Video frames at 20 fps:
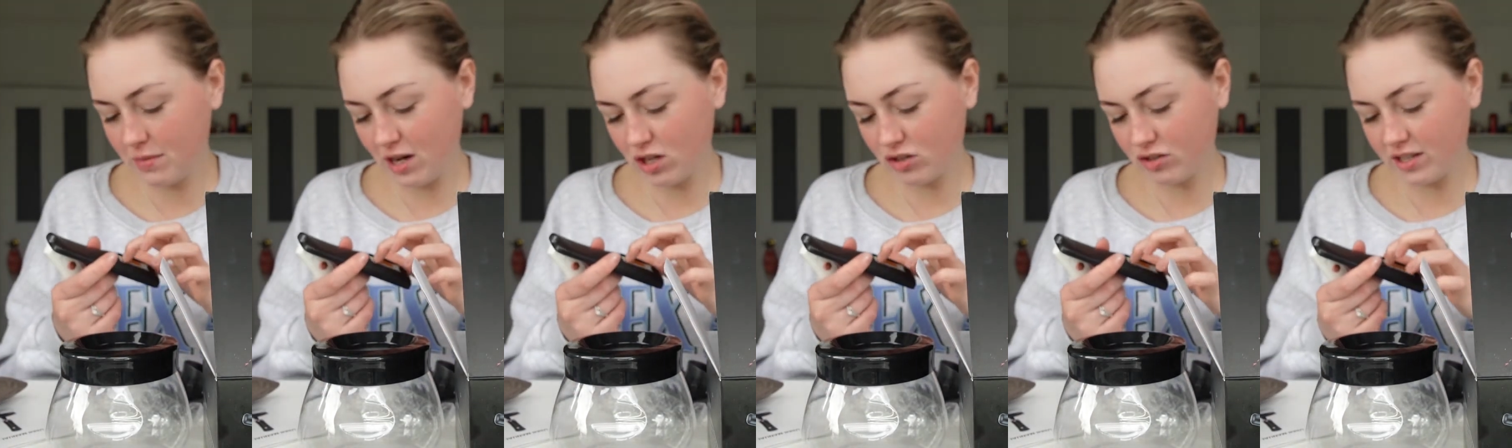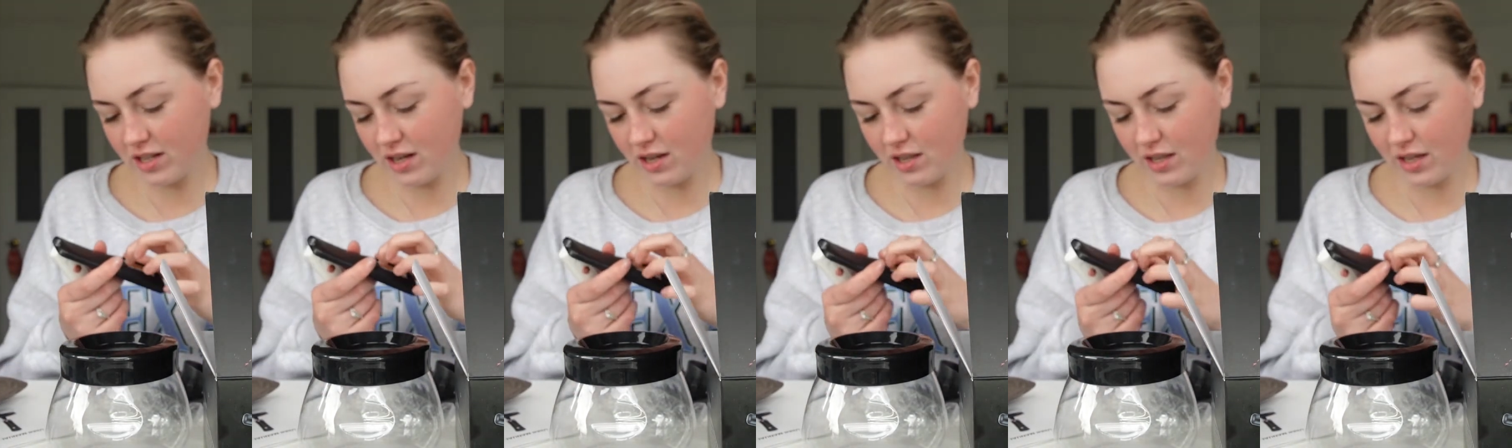
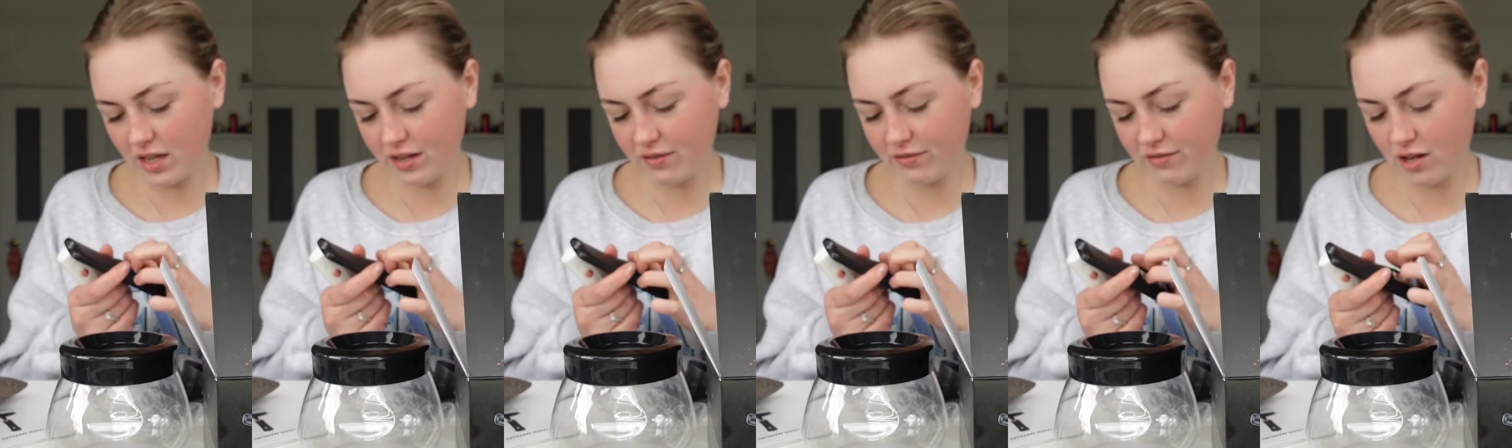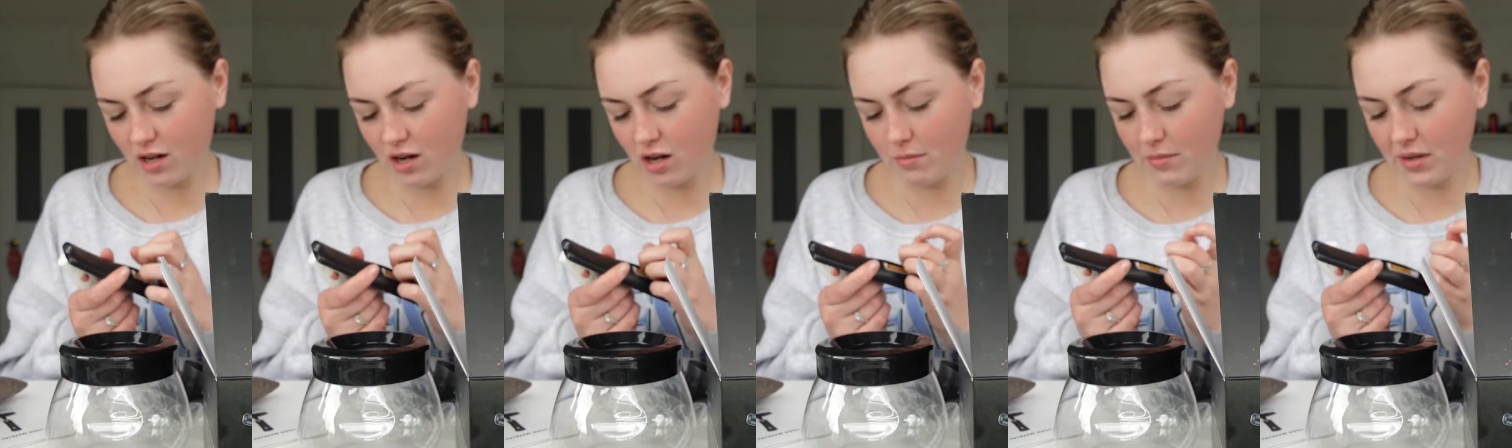batteries out of there for
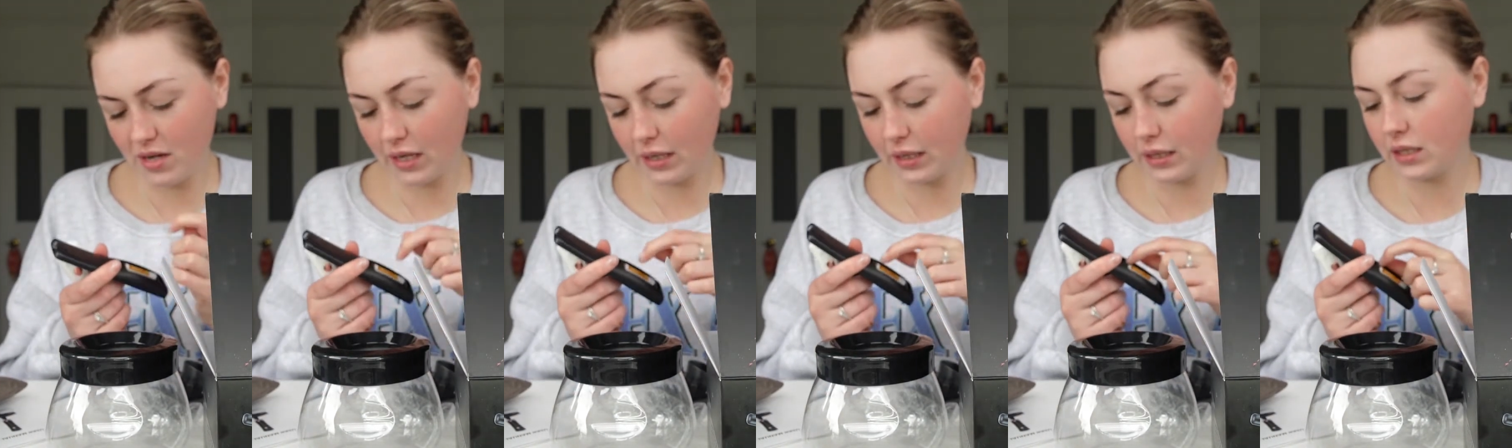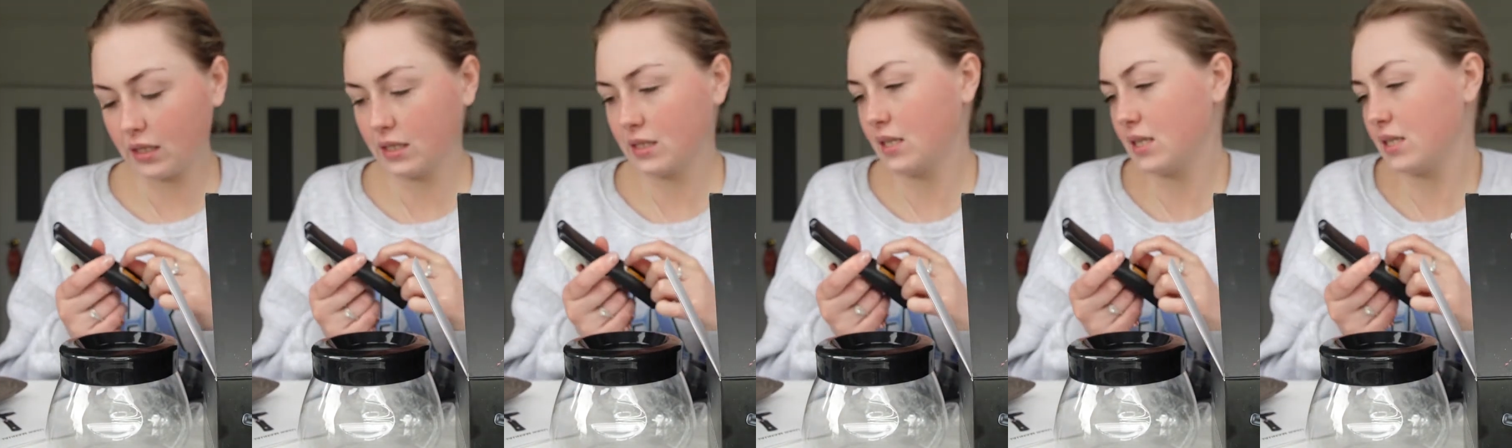a hot minute,
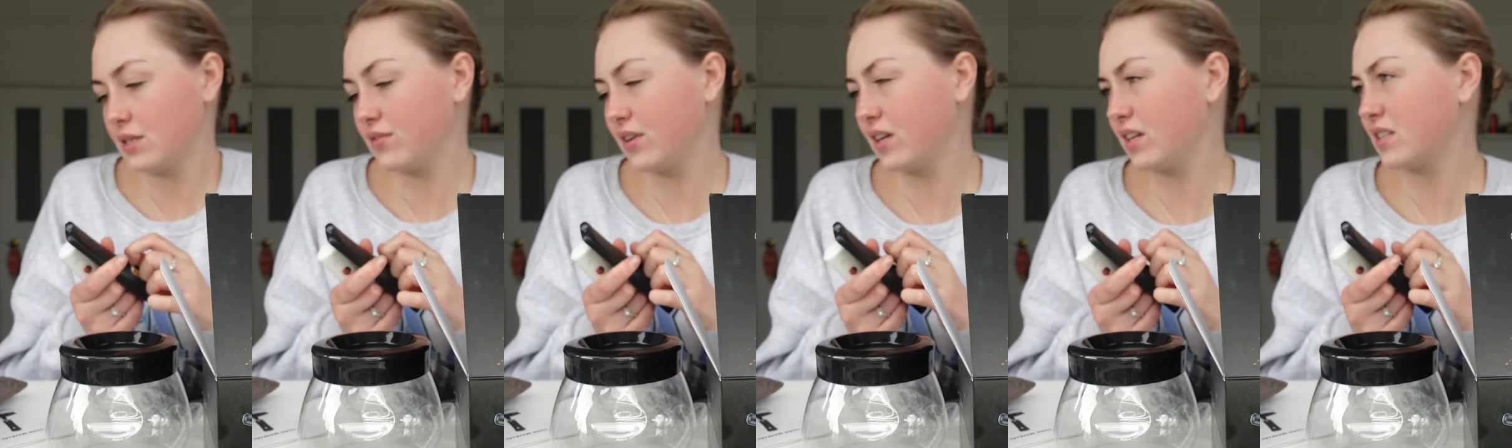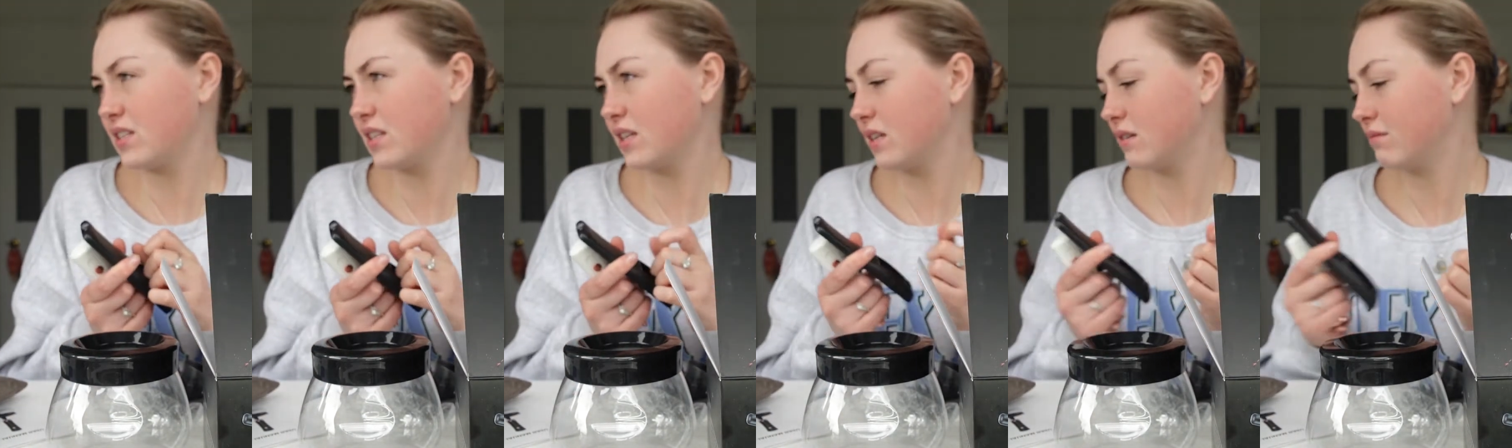because let's
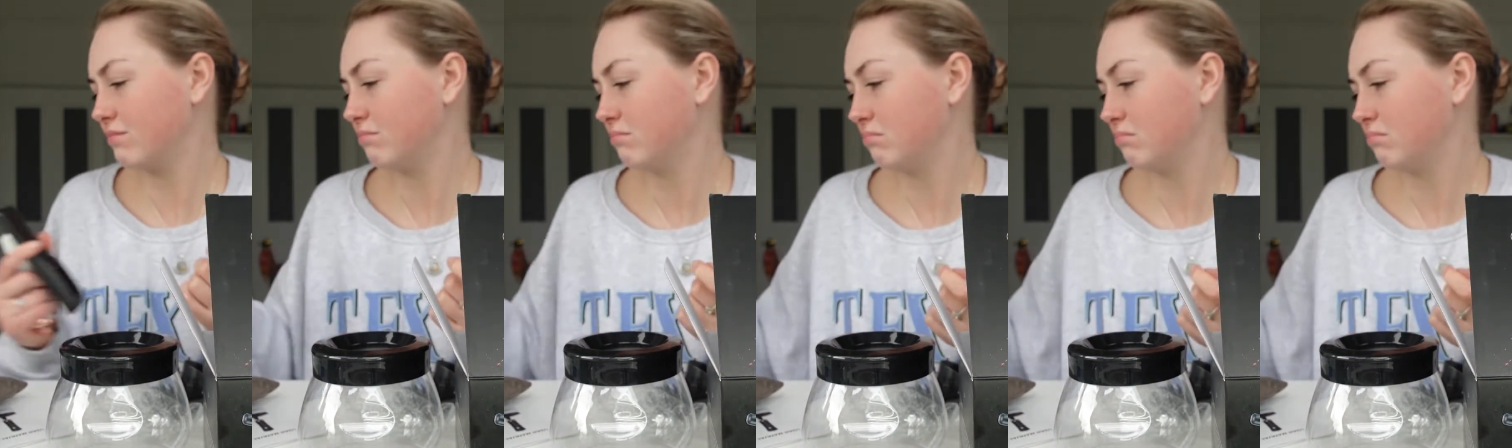face it,